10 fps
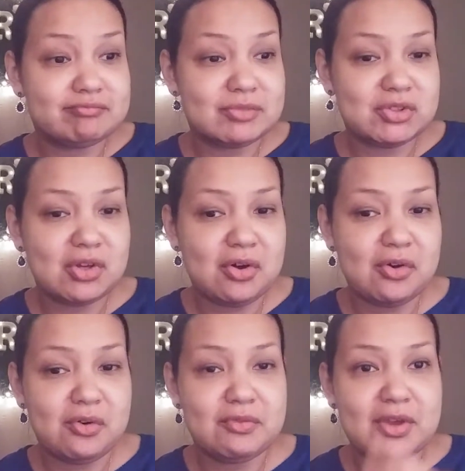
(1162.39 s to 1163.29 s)

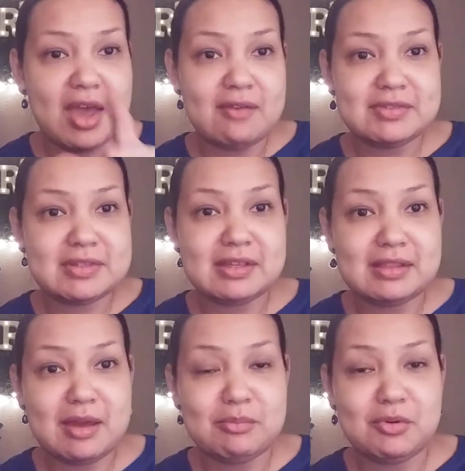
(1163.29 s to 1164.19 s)
So if you haven't seen
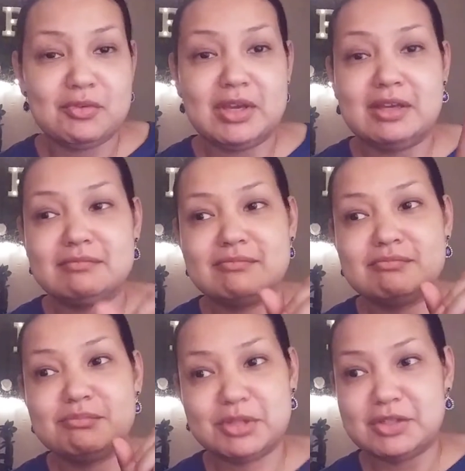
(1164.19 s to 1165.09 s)
that movie,
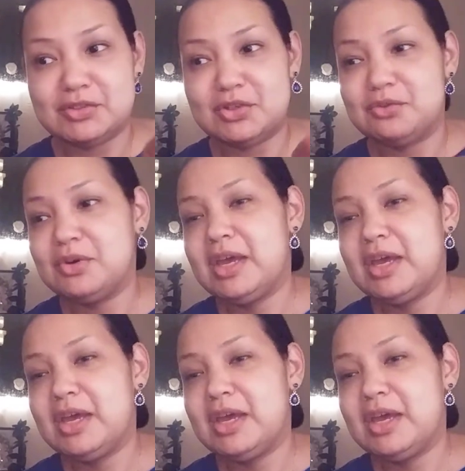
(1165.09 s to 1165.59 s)
please do.